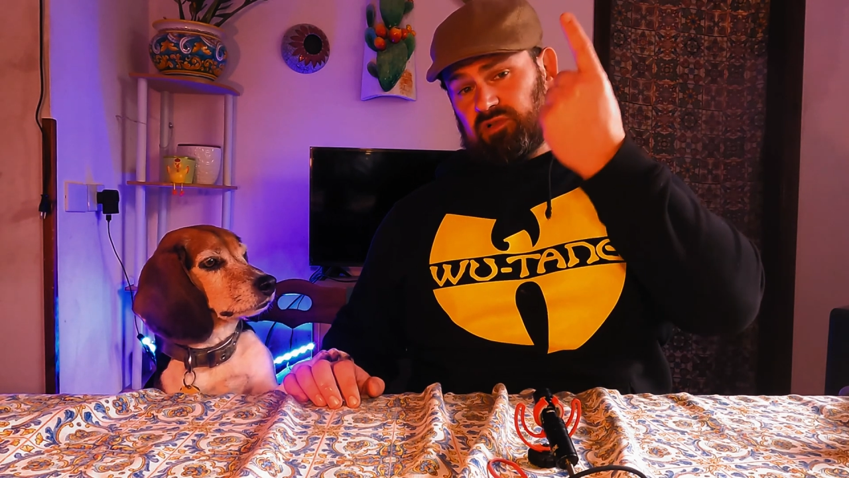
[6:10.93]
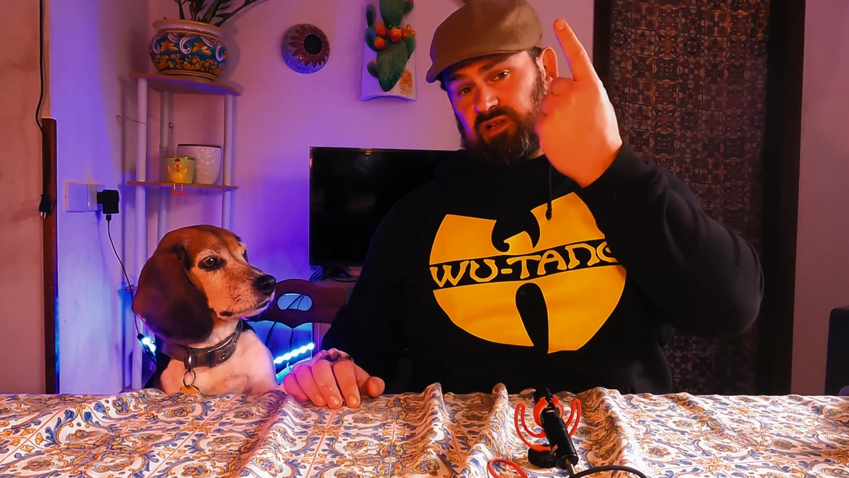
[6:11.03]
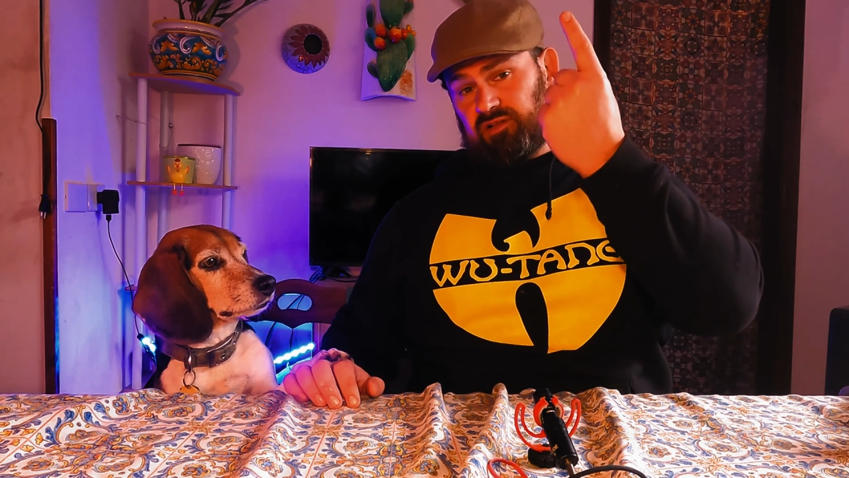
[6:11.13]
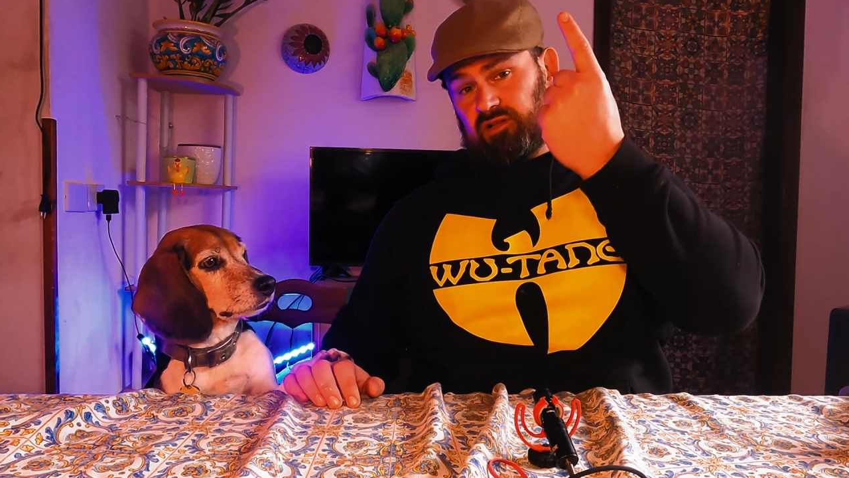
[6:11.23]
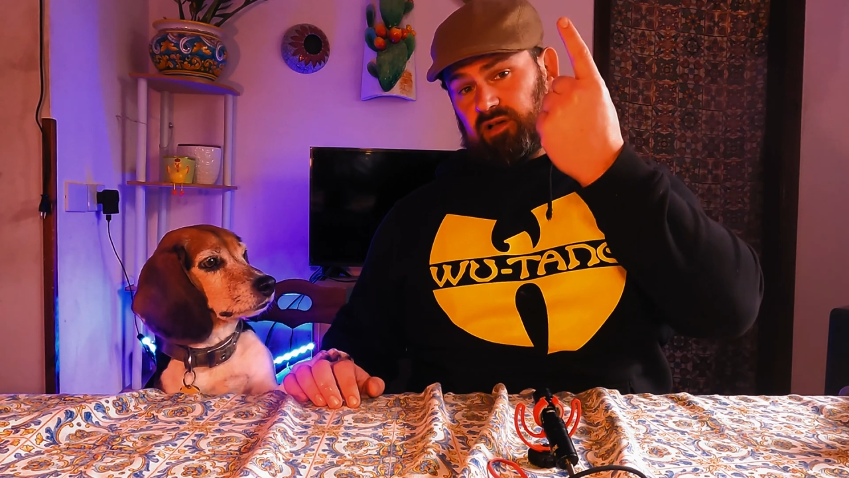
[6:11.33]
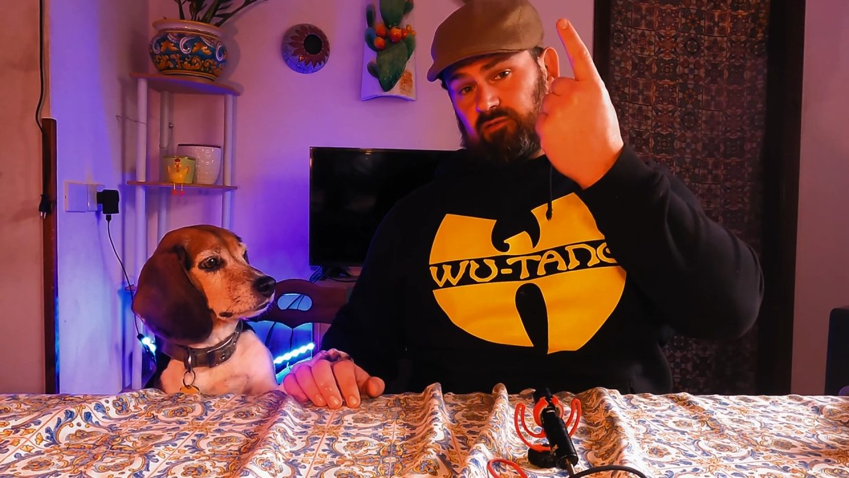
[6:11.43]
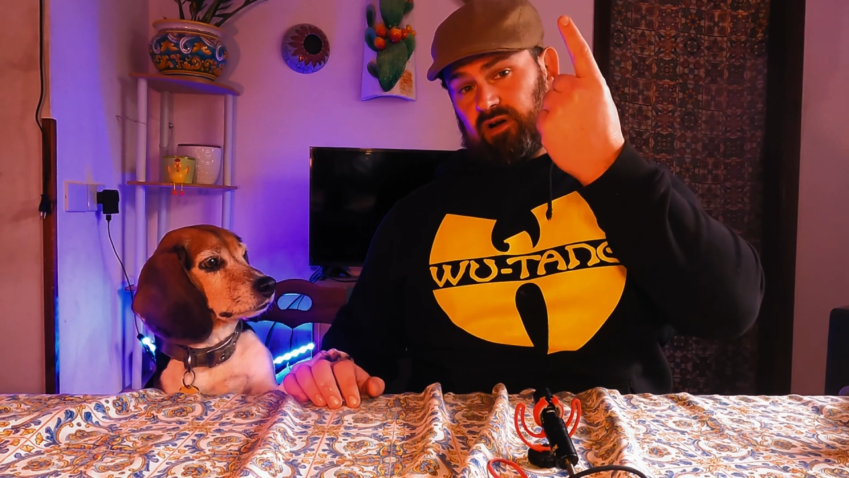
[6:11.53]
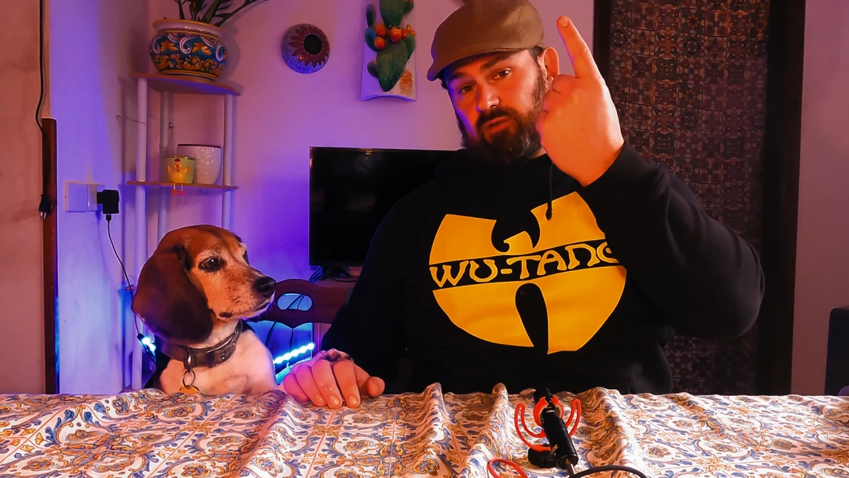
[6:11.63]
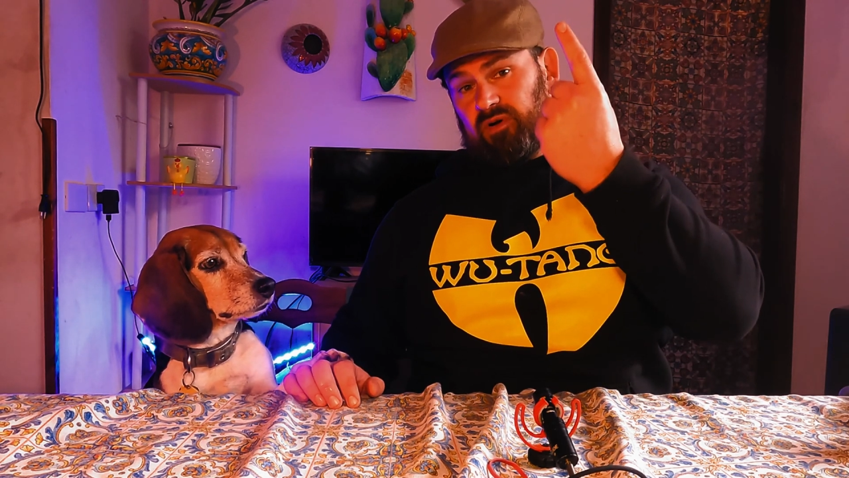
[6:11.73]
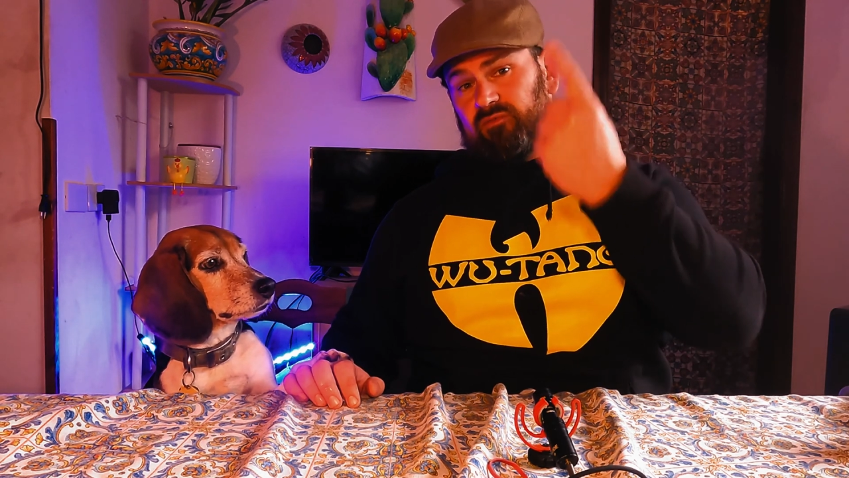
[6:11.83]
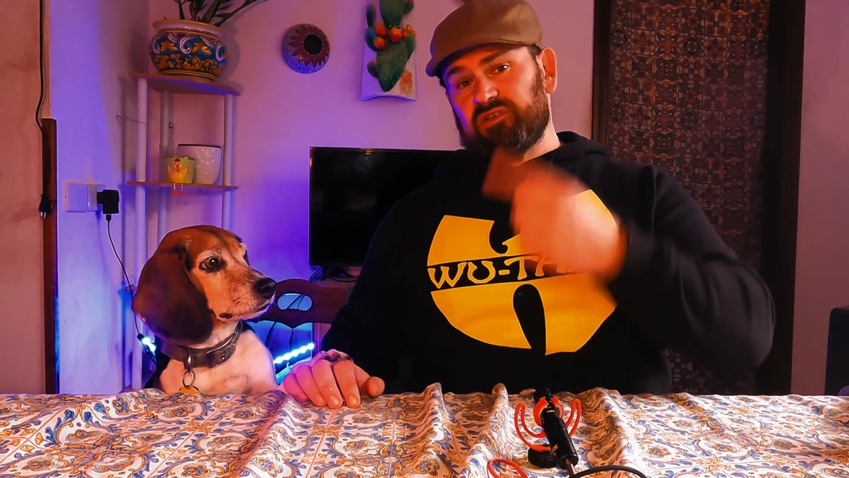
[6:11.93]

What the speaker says: click the link right above